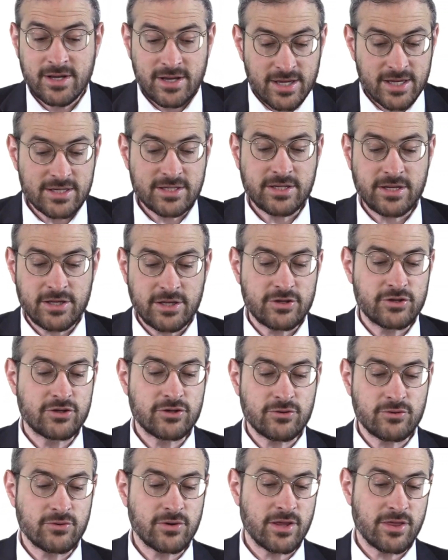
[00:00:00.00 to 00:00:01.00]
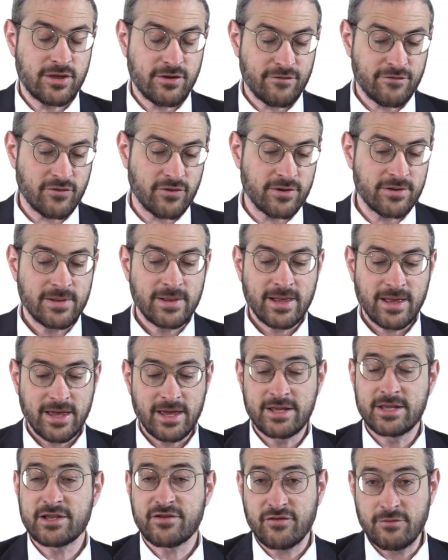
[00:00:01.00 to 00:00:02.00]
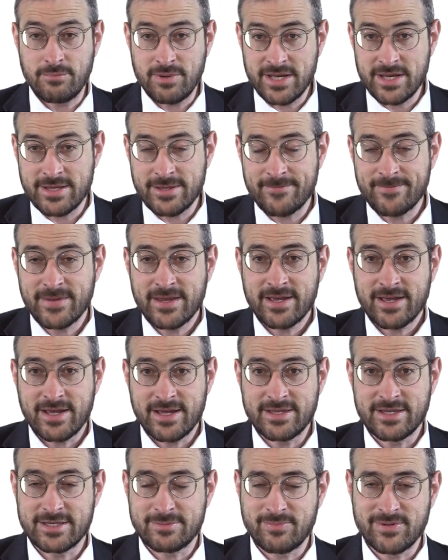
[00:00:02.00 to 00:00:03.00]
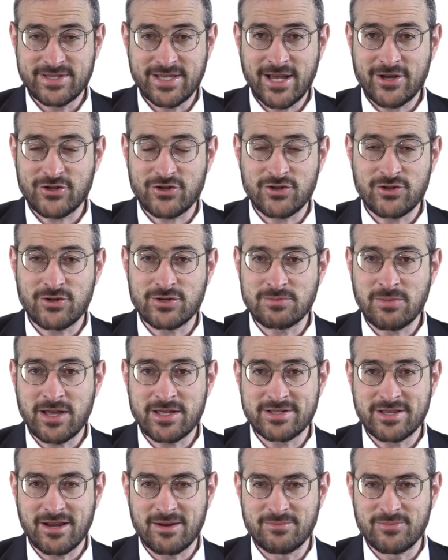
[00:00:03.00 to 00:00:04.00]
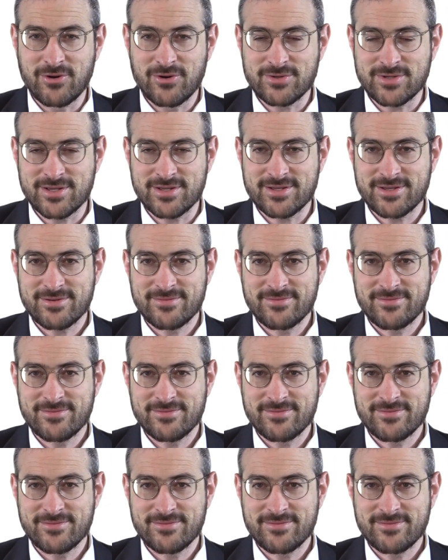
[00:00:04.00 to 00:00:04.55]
he's still a Jew, and therefore it is forbidden in his possession those monetary proceeds.